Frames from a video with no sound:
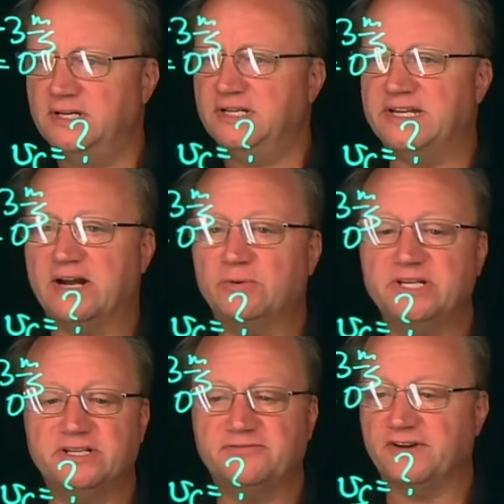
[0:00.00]
Now we
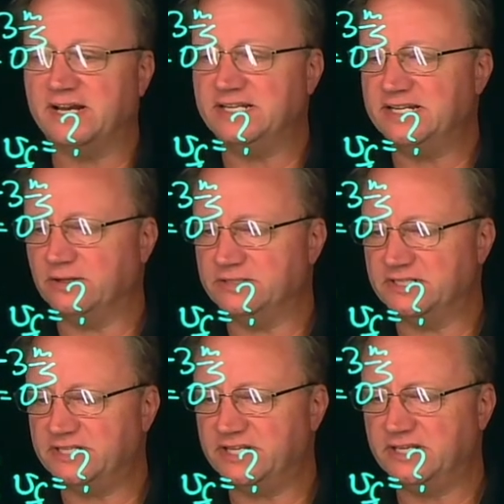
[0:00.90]
need to find delta
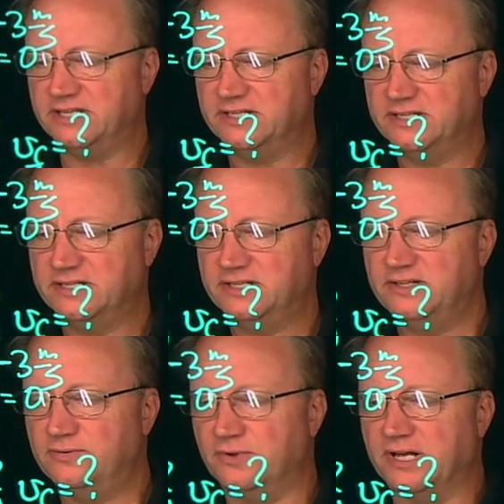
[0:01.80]
t.
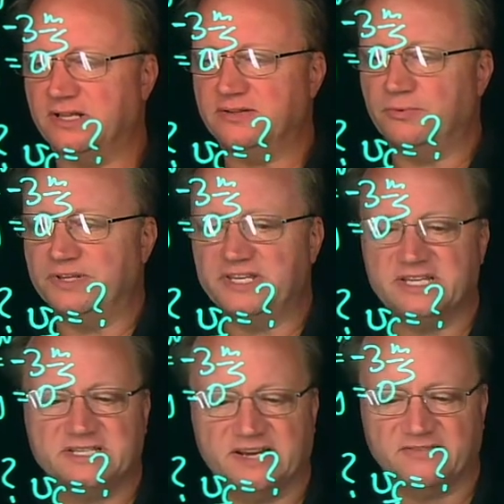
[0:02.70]
Well, with these
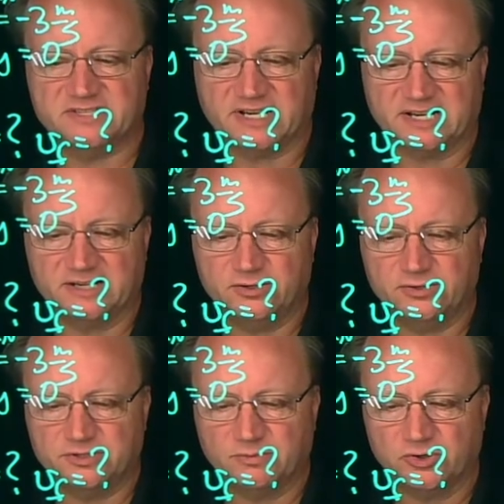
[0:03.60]
givens, I can use
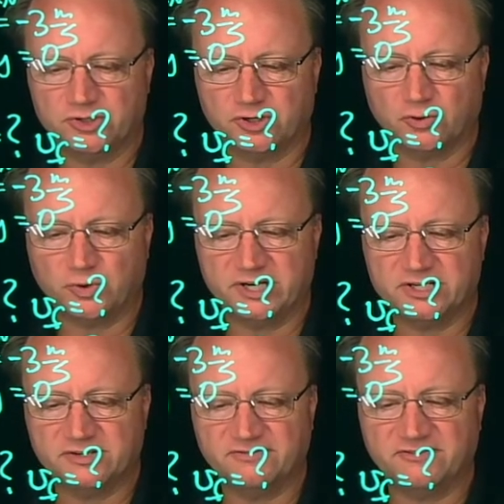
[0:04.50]
the motion
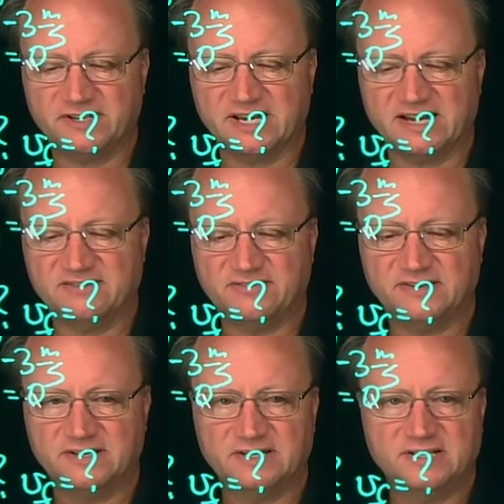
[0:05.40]
equation VF
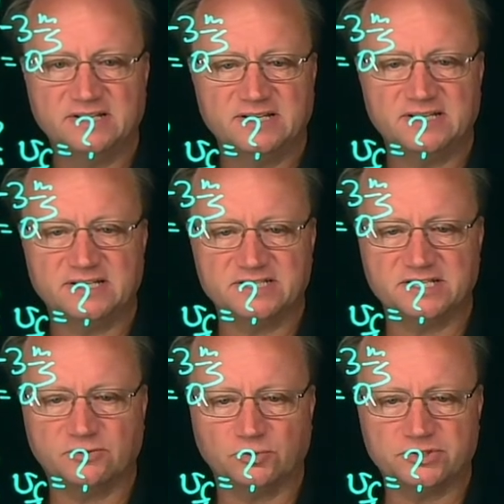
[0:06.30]
is
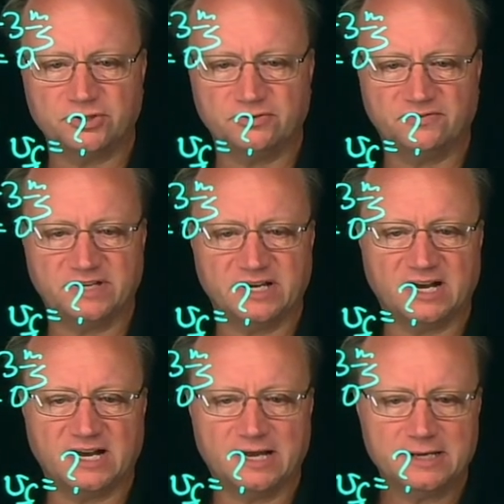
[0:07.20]
equal to
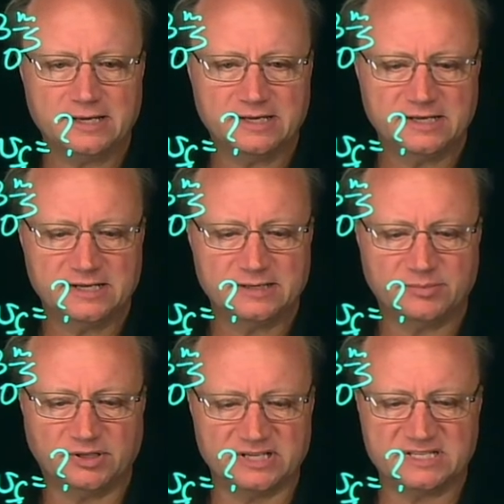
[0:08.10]
VI
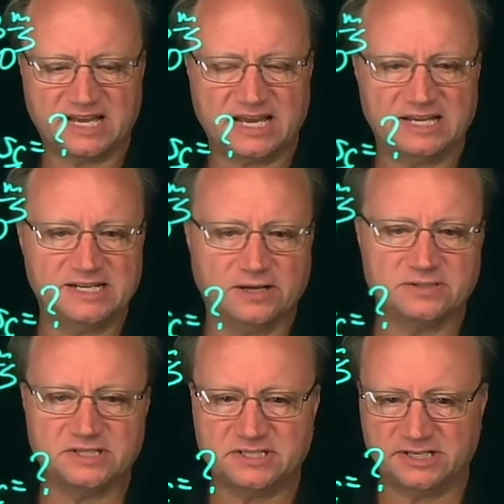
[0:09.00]
plus a delta
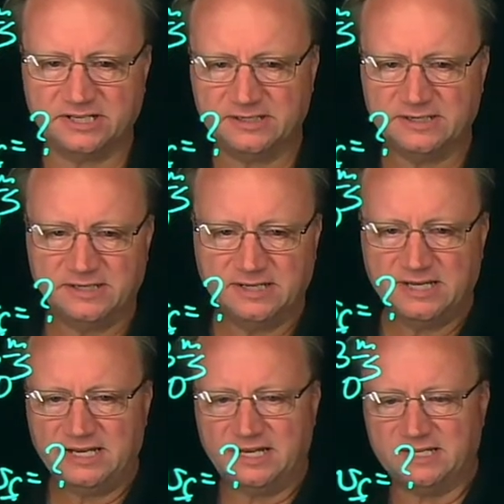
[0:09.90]
t,
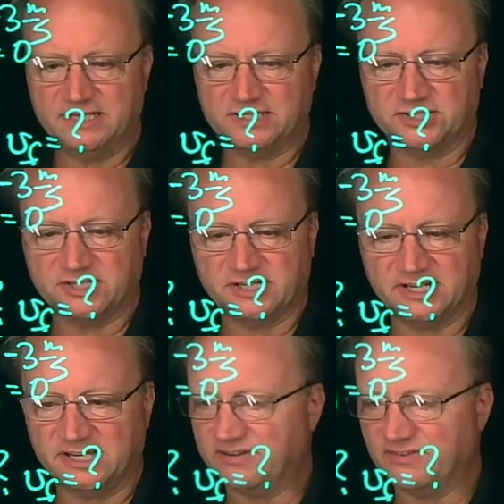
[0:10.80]
and this is going to
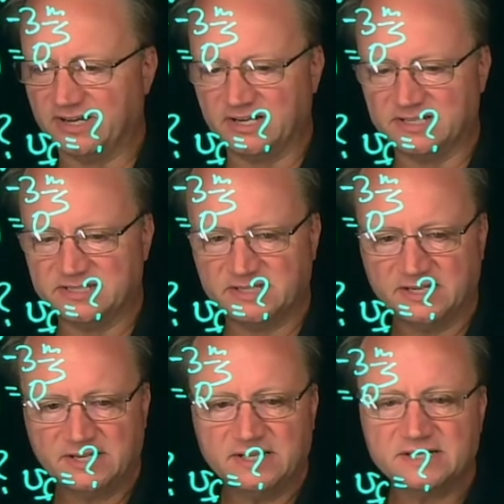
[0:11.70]
give us
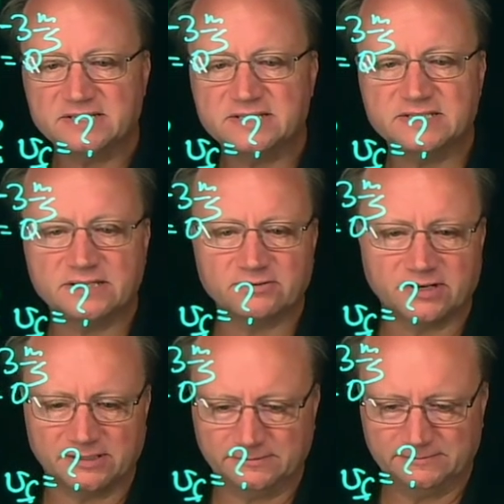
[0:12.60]

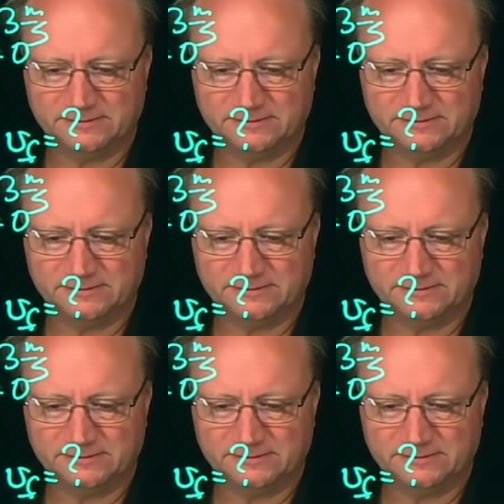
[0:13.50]
0